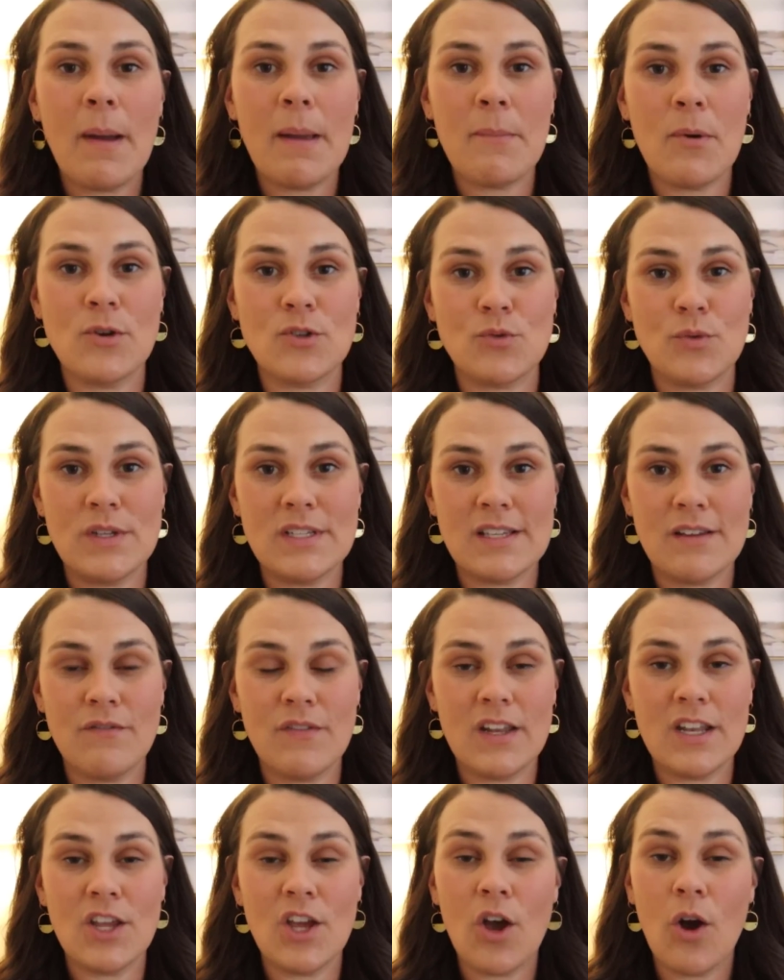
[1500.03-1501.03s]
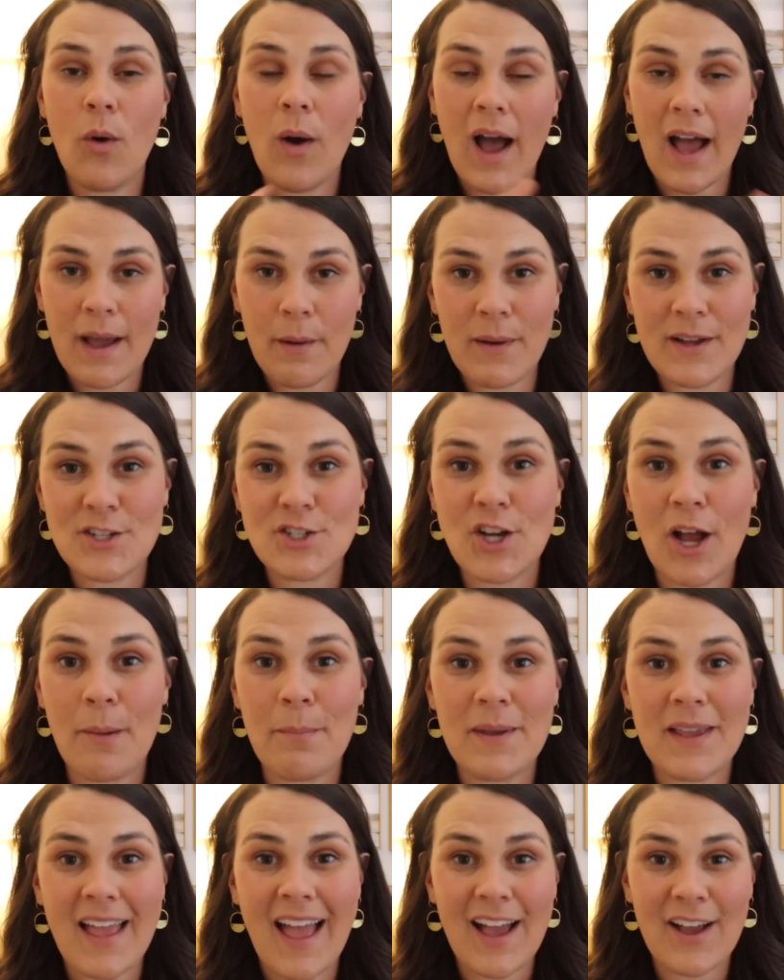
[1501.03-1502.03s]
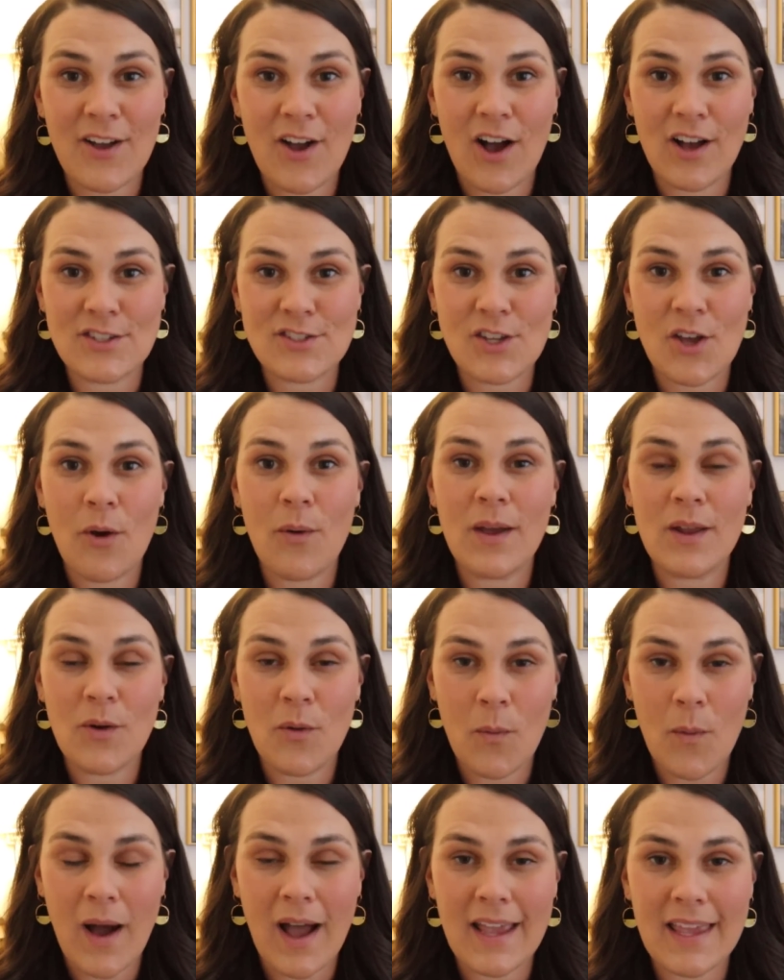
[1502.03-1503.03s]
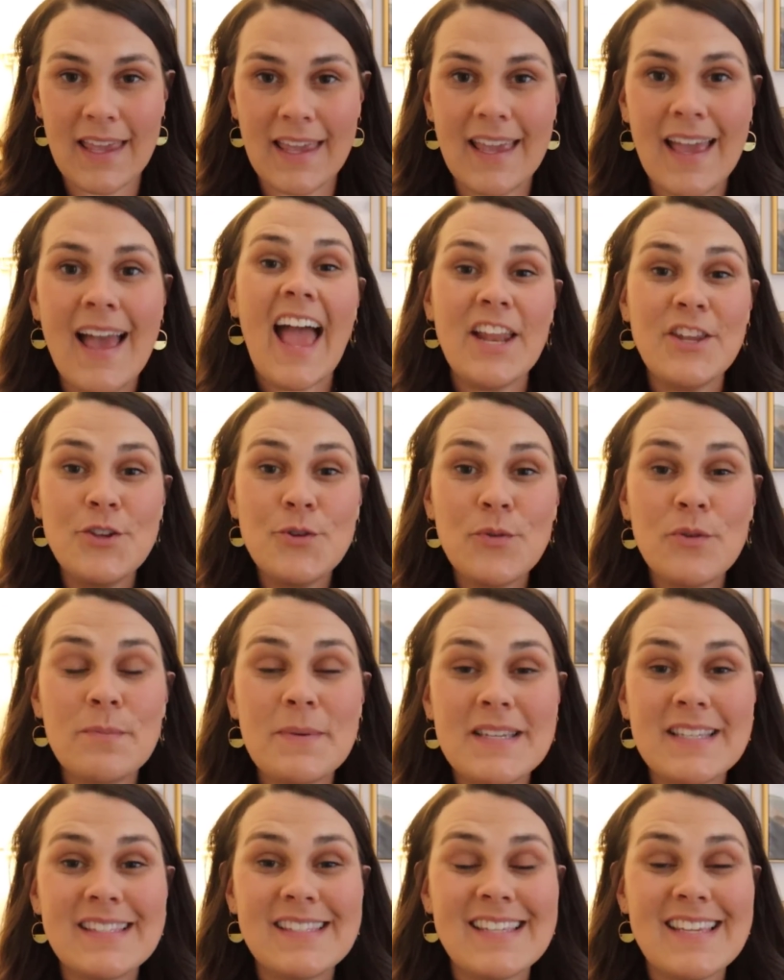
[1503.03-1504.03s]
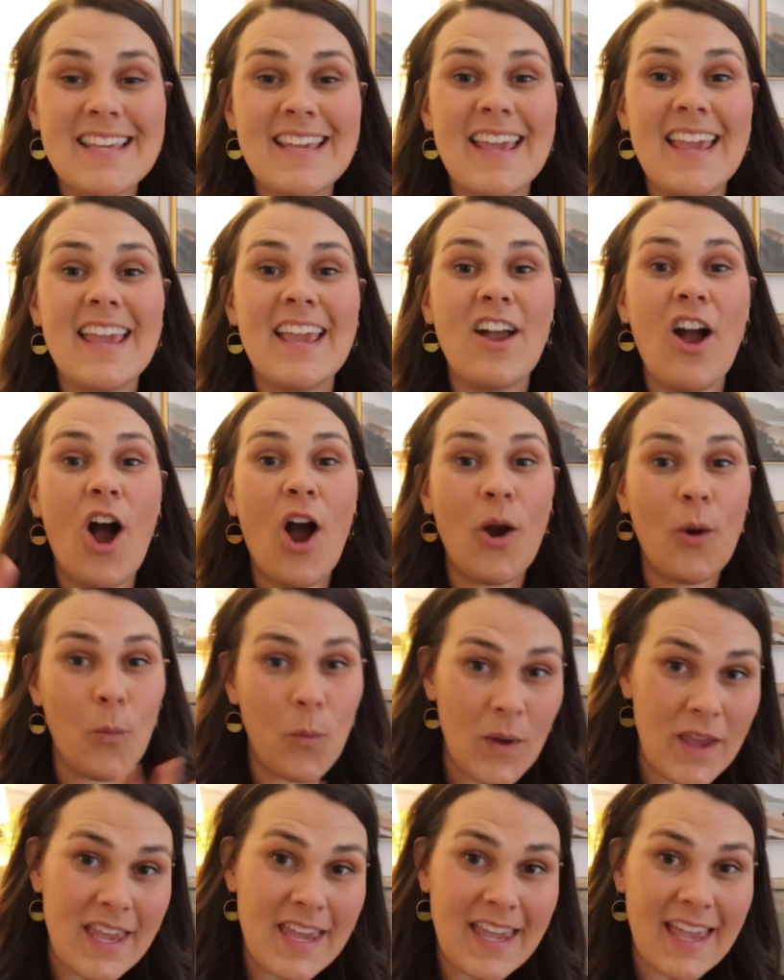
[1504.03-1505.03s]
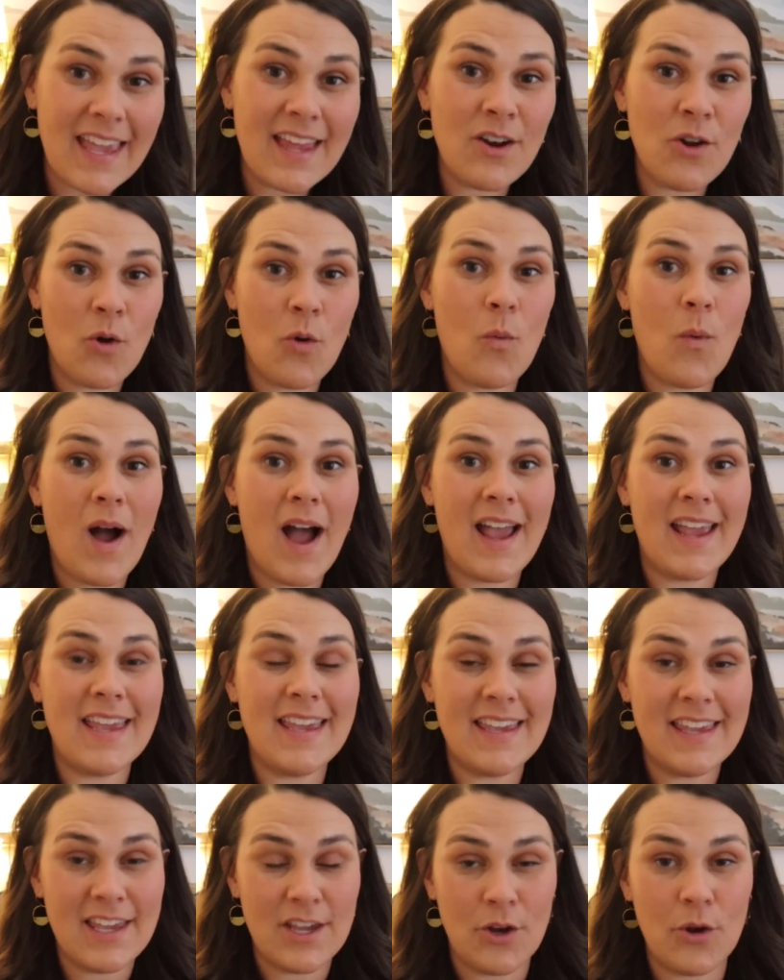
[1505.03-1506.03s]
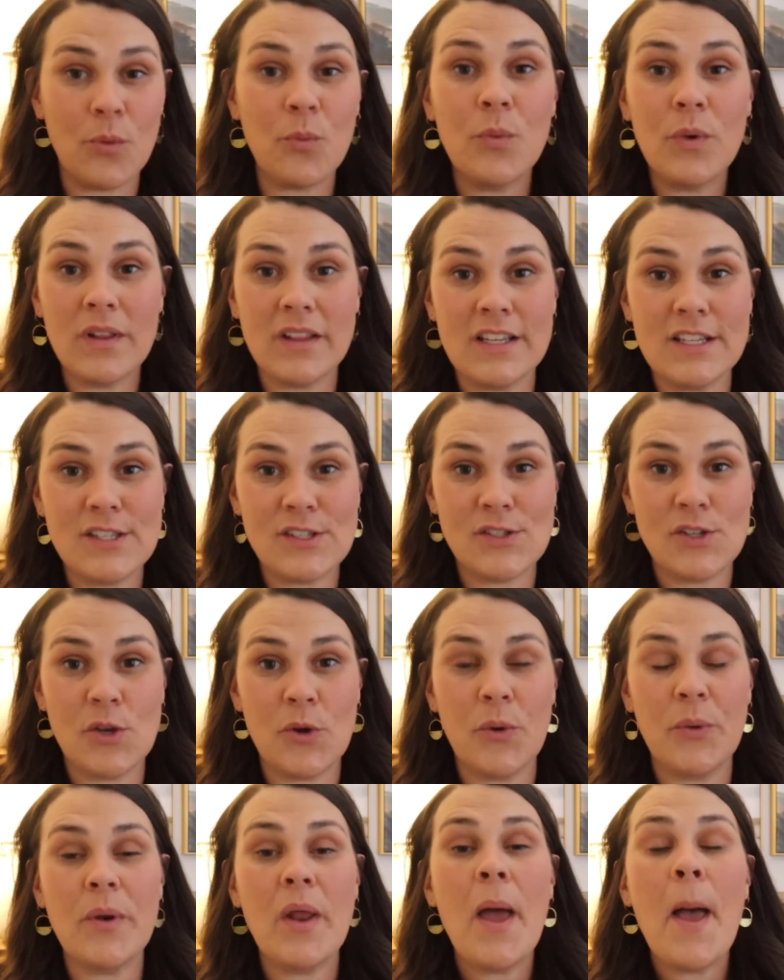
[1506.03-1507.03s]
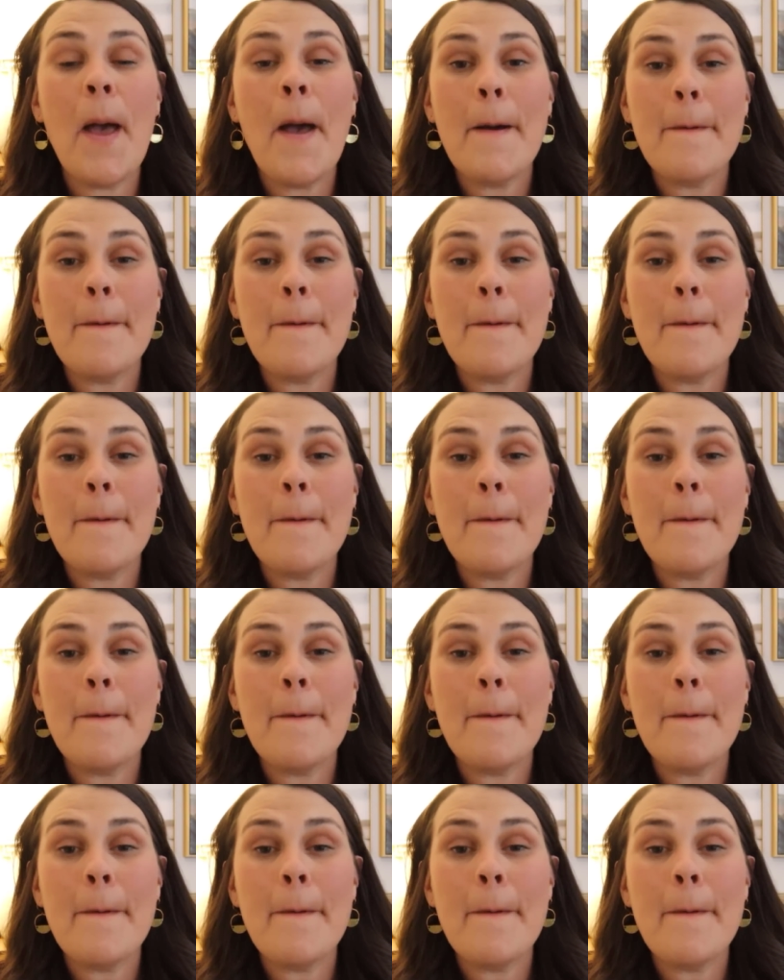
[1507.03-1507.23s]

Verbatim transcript: my most recent video, I went shopping at Costco in Hawaii, and you will be seeing our week in Hawaii here really soon.